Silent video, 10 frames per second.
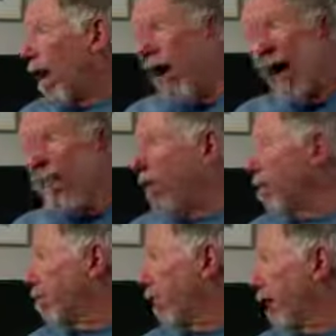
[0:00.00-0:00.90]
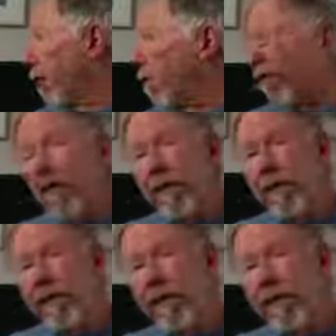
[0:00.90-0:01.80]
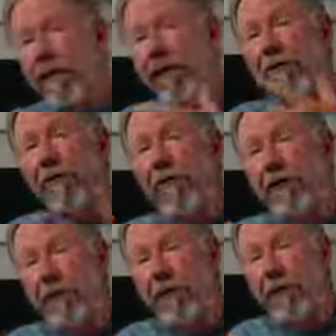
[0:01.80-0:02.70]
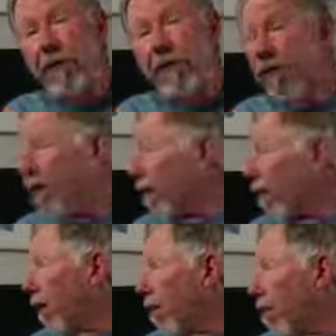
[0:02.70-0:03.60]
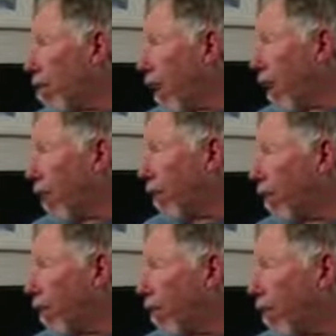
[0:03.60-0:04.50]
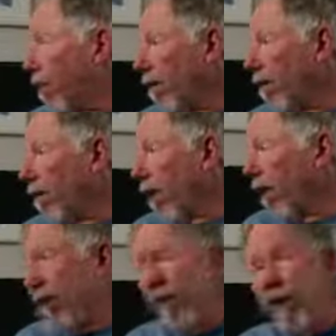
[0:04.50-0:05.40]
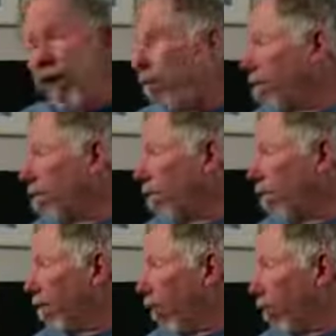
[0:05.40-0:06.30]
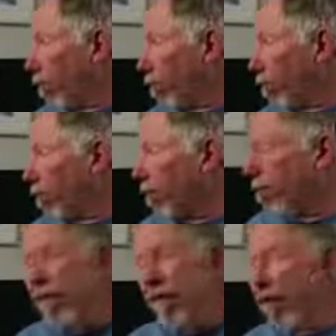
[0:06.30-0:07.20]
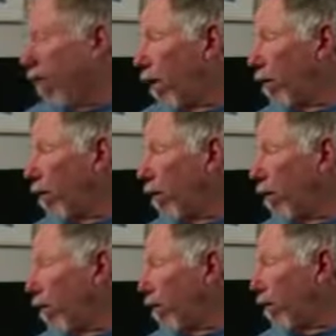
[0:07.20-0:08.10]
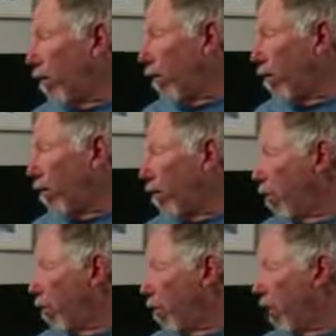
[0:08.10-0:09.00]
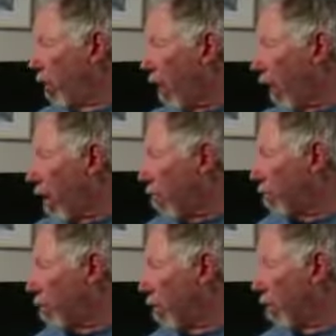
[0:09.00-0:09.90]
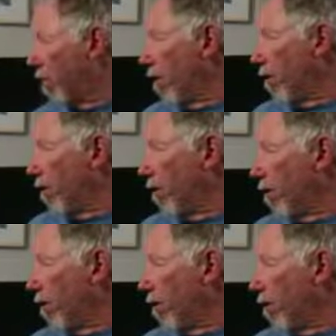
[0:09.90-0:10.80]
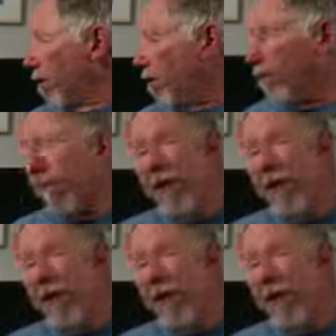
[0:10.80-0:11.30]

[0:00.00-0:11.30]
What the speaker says: how much power is moving through the system of your bike. The second word, volts. Volts is the force pushing amps through the system.